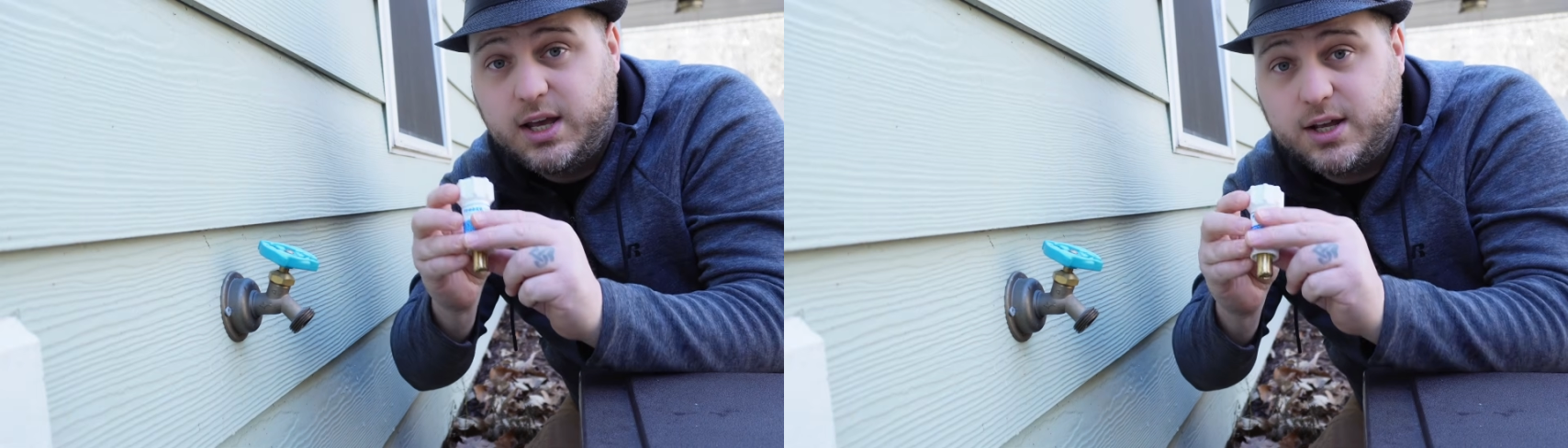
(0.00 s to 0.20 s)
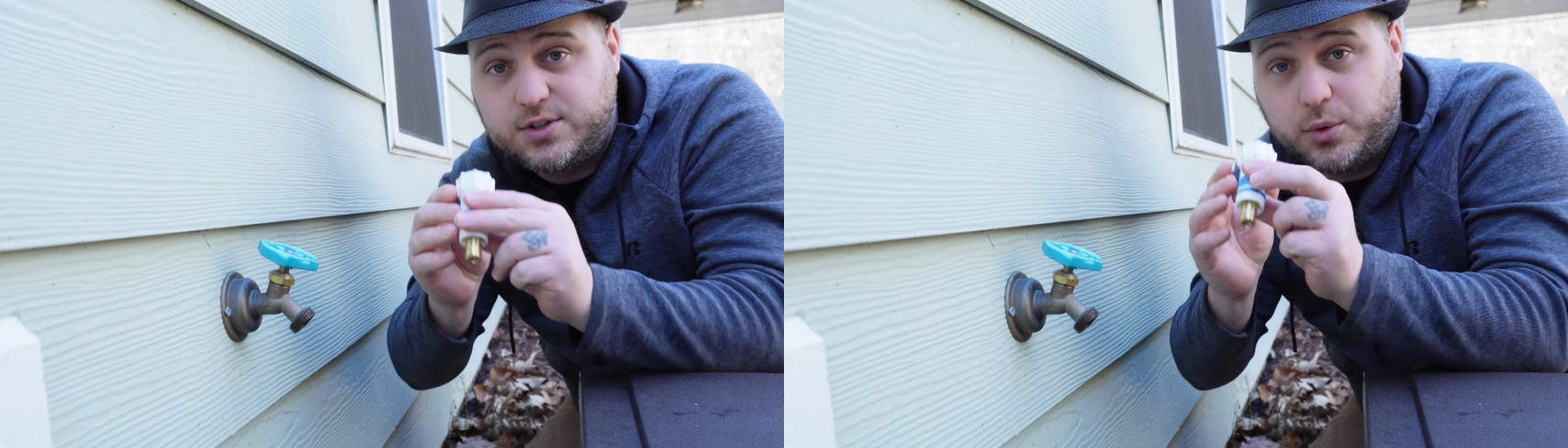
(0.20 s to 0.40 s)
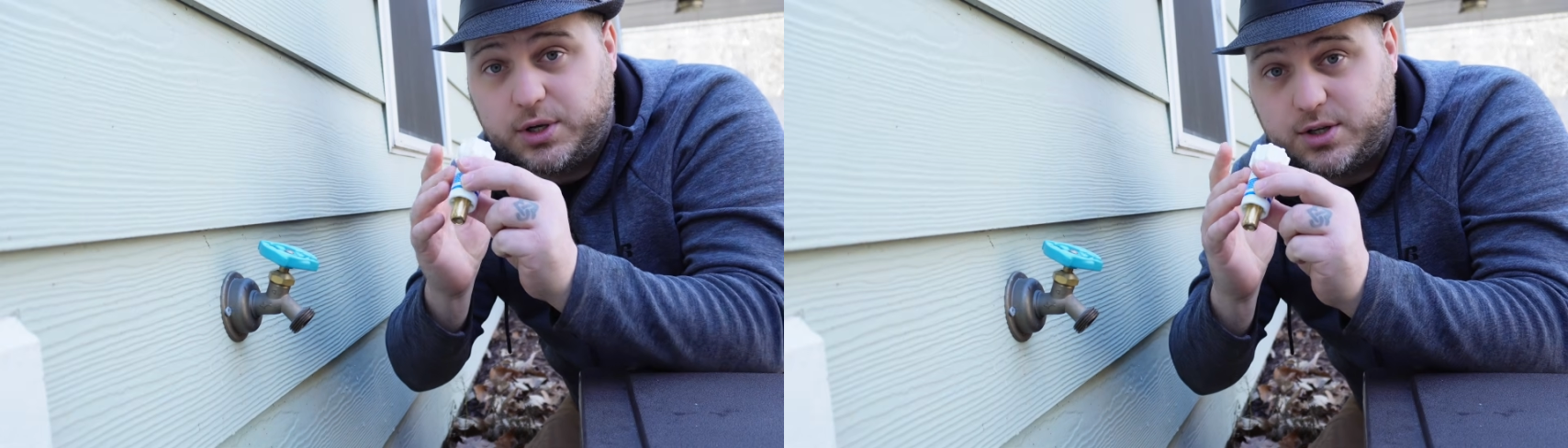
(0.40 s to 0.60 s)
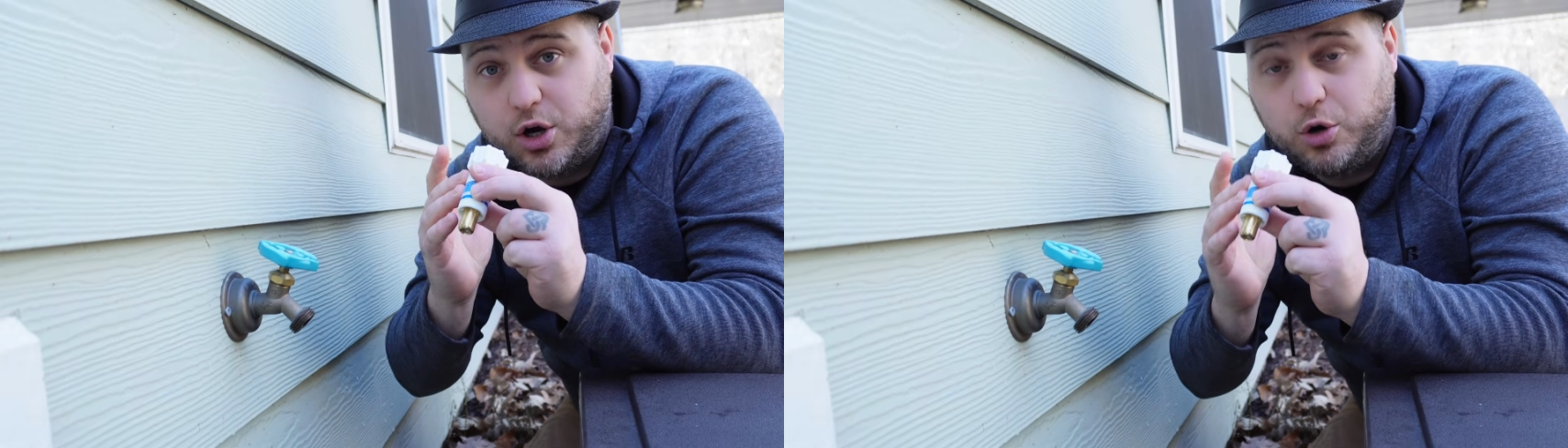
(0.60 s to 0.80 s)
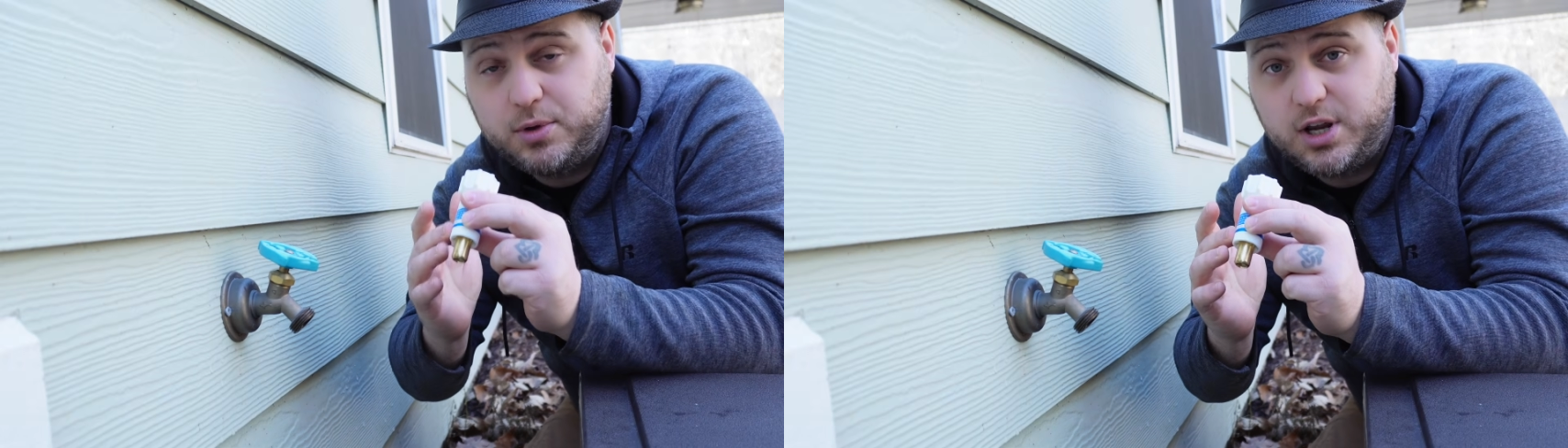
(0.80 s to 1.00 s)
it's going to
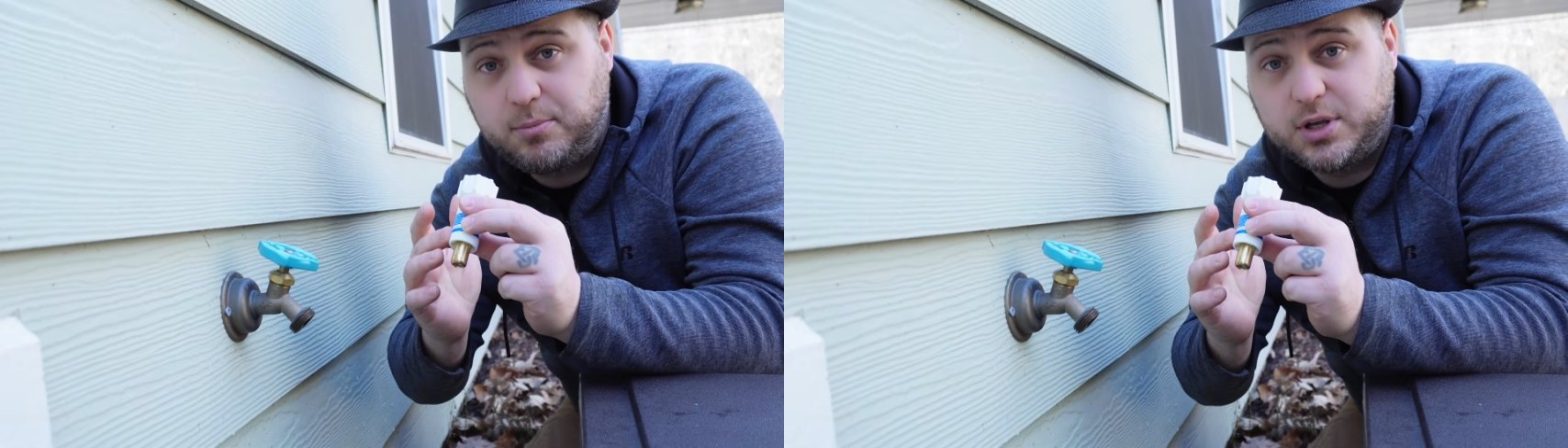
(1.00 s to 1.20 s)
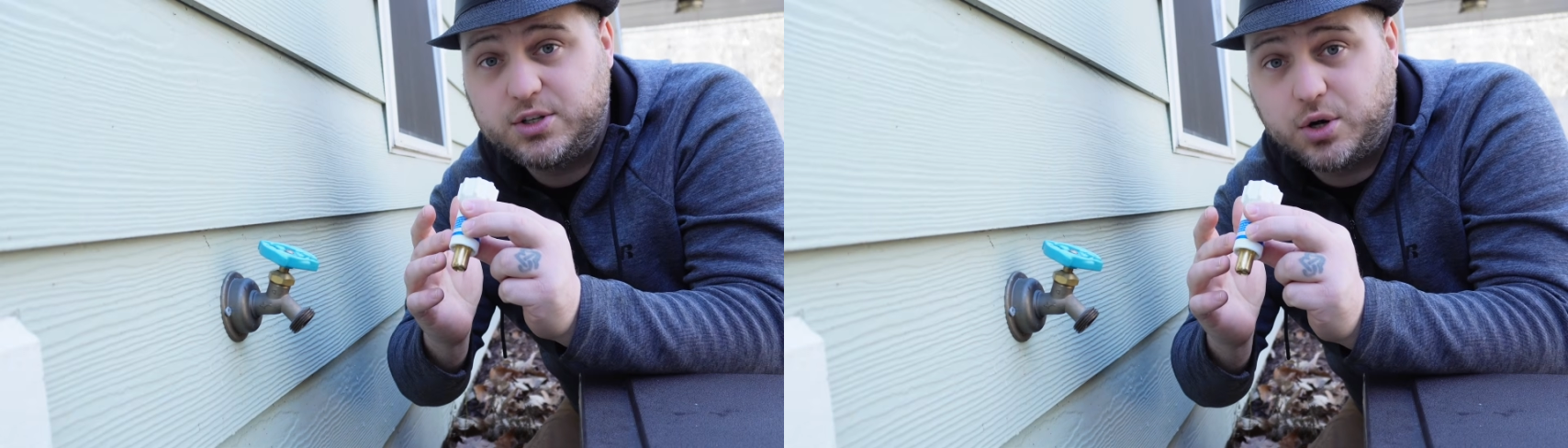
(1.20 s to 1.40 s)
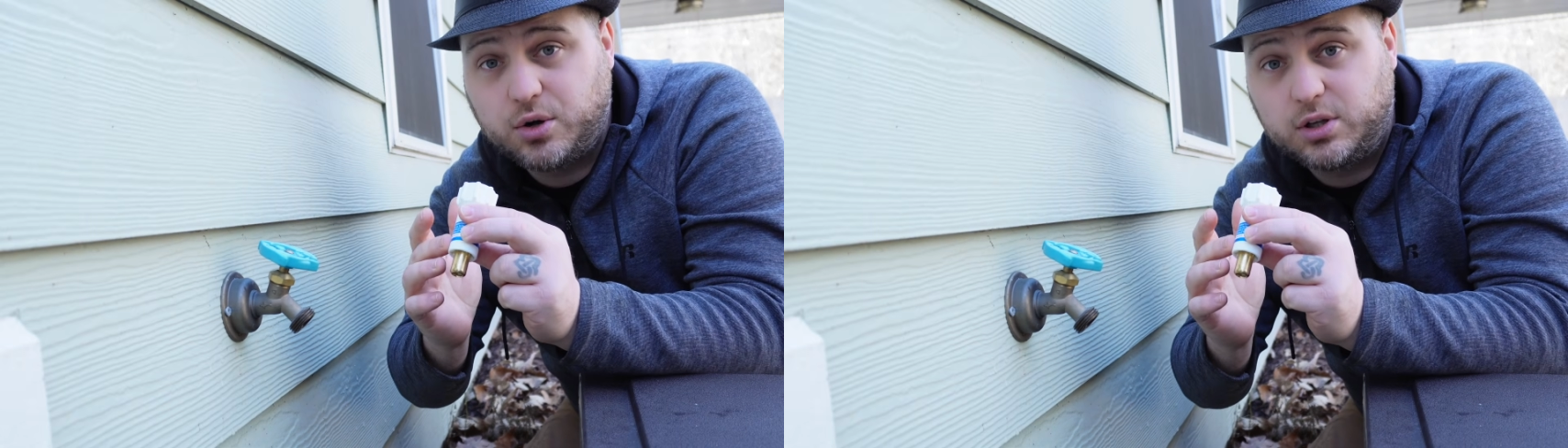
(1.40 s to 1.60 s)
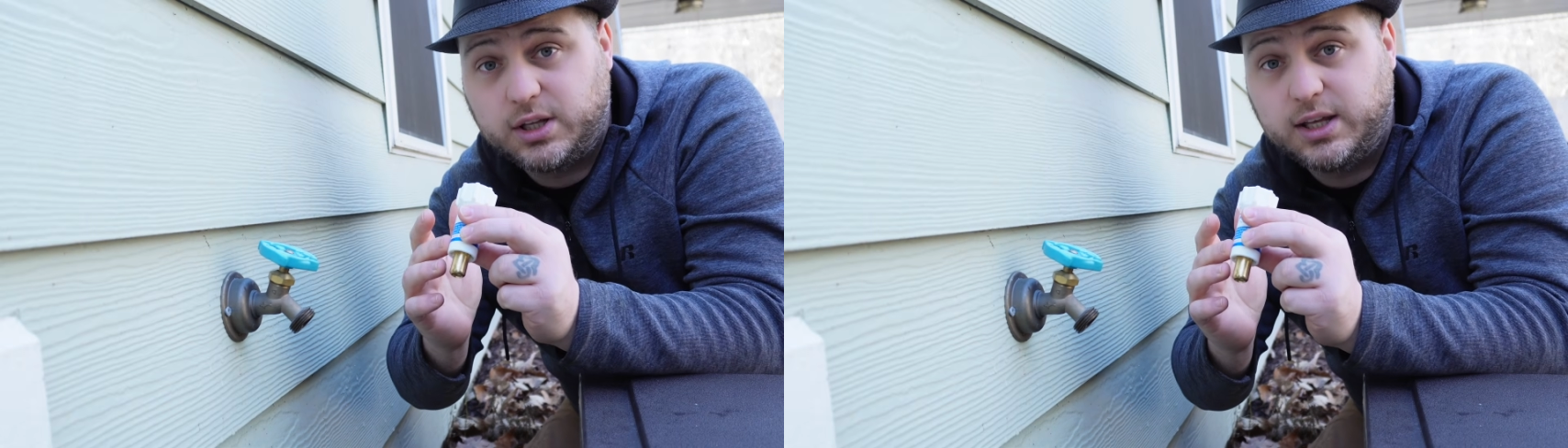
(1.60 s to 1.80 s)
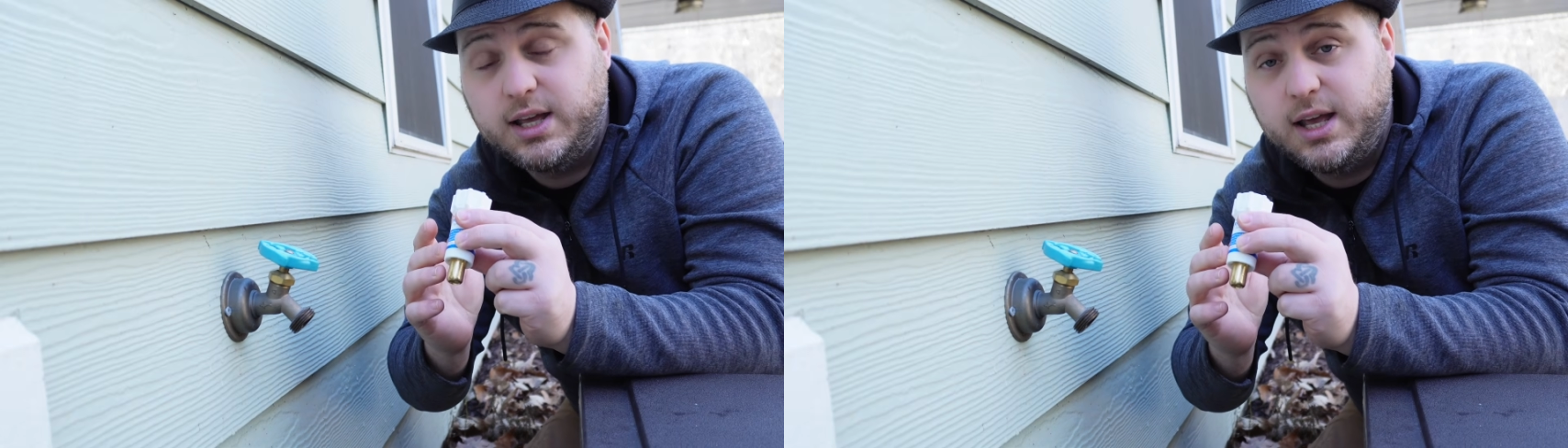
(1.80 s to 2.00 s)
open up
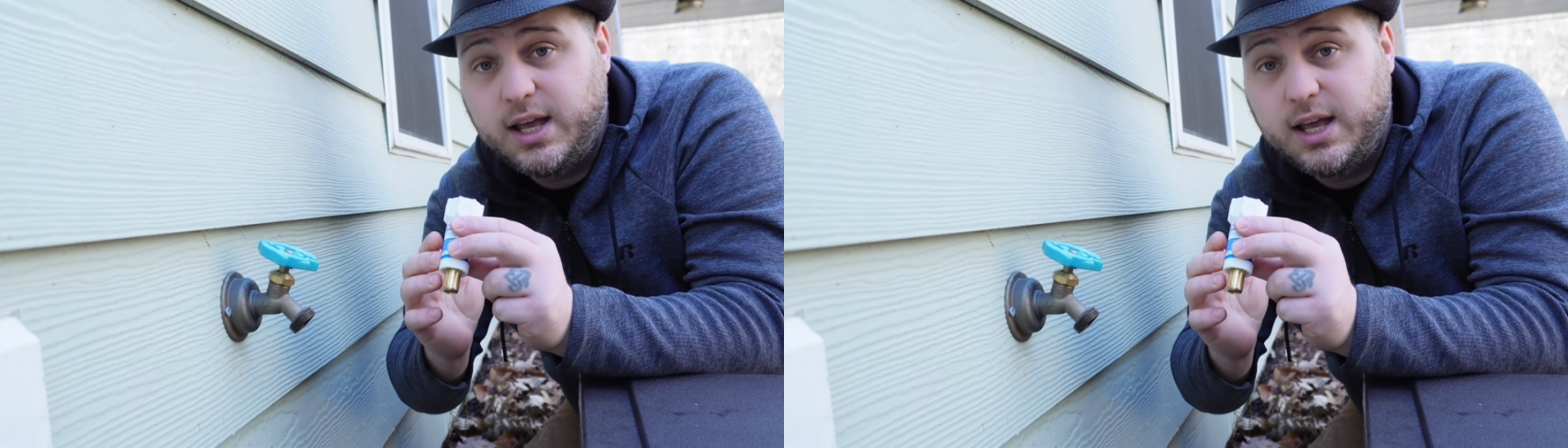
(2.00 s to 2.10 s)
internally